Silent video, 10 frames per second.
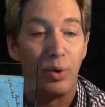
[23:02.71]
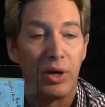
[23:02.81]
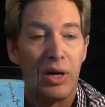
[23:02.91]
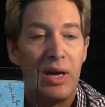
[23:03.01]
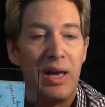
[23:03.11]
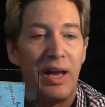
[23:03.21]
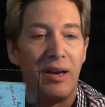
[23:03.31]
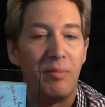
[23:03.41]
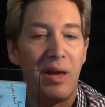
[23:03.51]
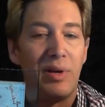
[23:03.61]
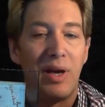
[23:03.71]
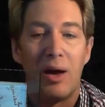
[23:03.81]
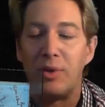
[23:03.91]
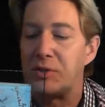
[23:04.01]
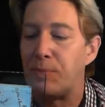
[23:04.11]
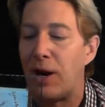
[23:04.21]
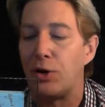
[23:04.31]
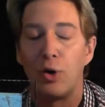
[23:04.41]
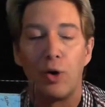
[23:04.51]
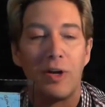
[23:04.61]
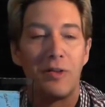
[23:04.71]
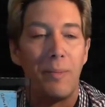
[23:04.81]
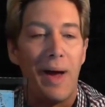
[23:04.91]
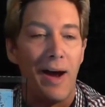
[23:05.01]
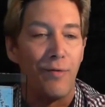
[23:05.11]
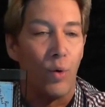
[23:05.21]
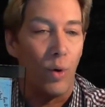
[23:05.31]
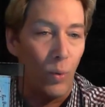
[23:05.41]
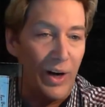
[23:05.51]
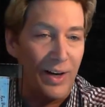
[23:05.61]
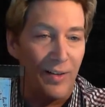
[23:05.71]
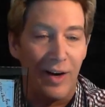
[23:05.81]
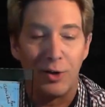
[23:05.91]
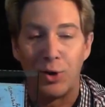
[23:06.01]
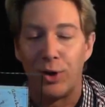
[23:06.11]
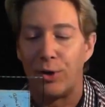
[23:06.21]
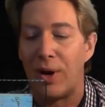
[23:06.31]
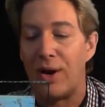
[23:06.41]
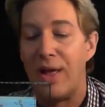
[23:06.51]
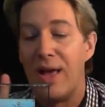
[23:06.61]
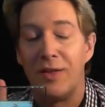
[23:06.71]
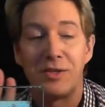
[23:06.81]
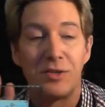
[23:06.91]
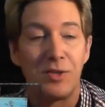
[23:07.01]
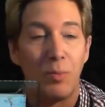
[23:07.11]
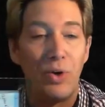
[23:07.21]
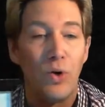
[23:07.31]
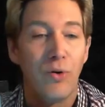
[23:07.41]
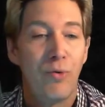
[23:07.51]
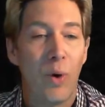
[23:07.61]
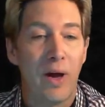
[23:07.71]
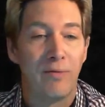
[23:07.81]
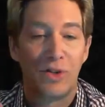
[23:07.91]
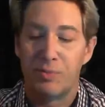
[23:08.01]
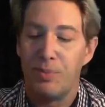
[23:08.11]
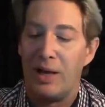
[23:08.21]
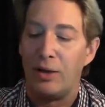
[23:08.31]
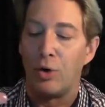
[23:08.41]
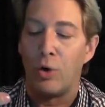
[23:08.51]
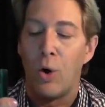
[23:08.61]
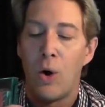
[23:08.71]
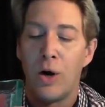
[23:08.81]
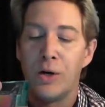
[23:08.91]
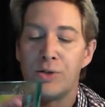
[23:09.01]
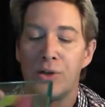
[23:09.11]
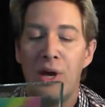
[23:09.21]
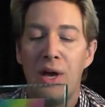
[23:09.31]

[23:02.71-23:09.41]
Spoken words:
book. And maybe I'm inspired to look at the back for a week, and then I turn it around. This is a beautiful way of displaying your cards.